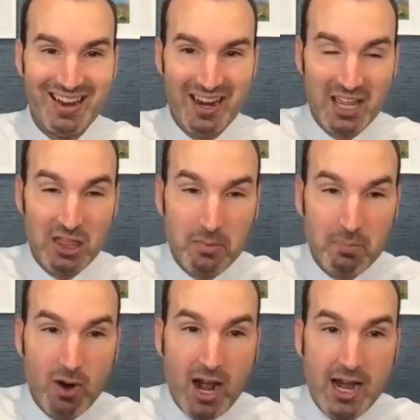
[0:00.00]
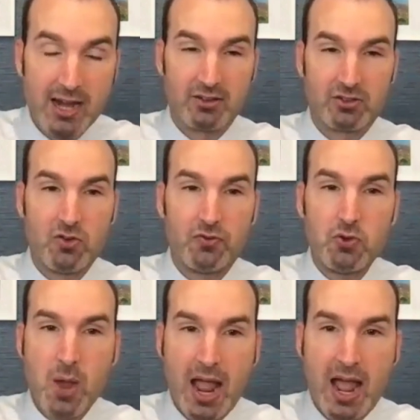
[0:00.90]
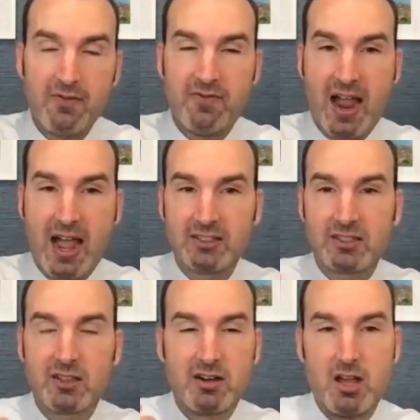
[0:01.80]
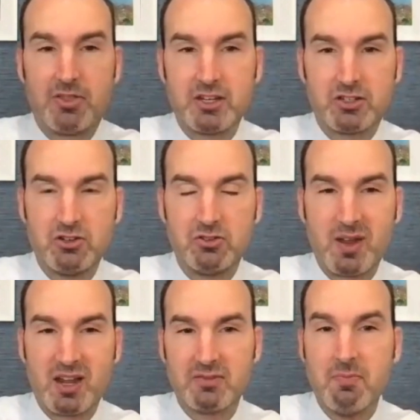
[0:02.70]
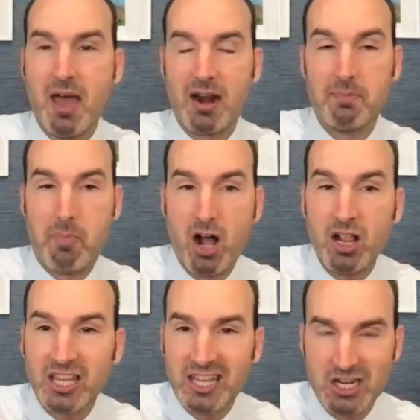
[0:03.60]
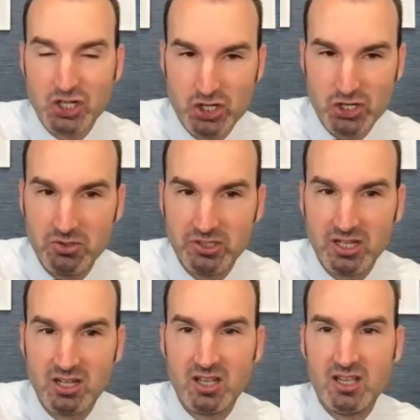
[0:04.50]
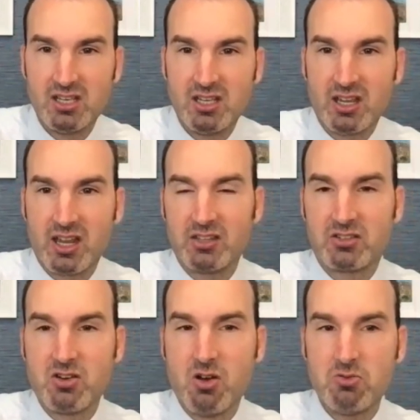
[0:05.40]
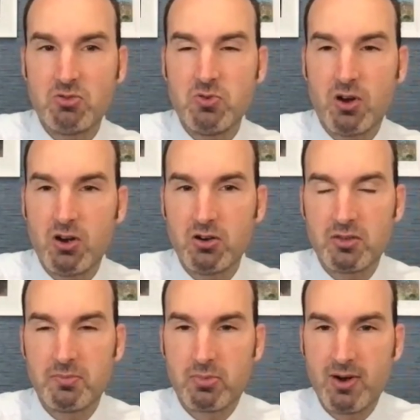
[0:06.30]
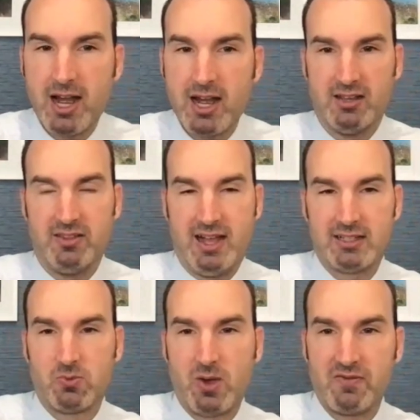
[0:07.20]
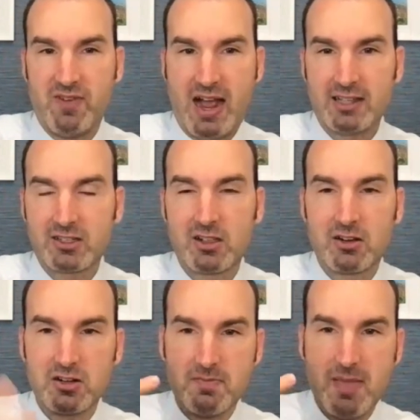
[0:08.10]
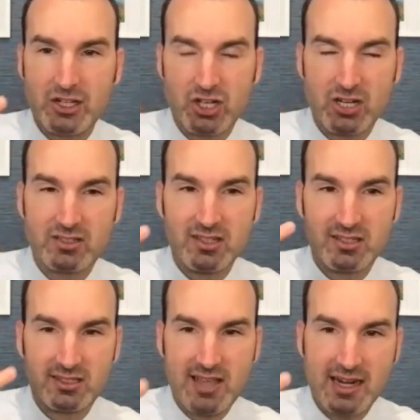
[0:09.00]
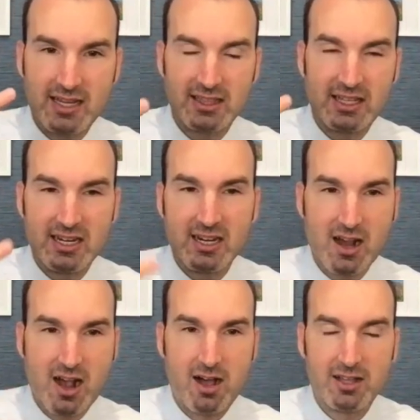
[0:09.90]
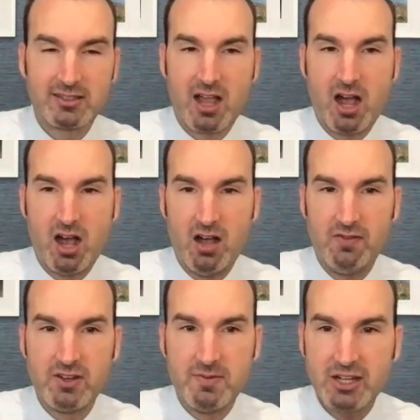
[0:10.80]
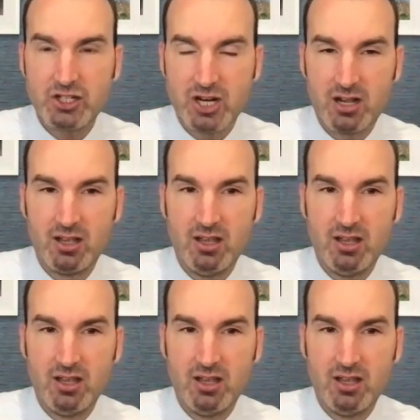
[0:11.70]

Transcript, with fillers: In the brain. So if you have vascular health issues because of metabolic issues, it's going to hurt the brain. And that's why vascular dementia is the second leading cause of dementia.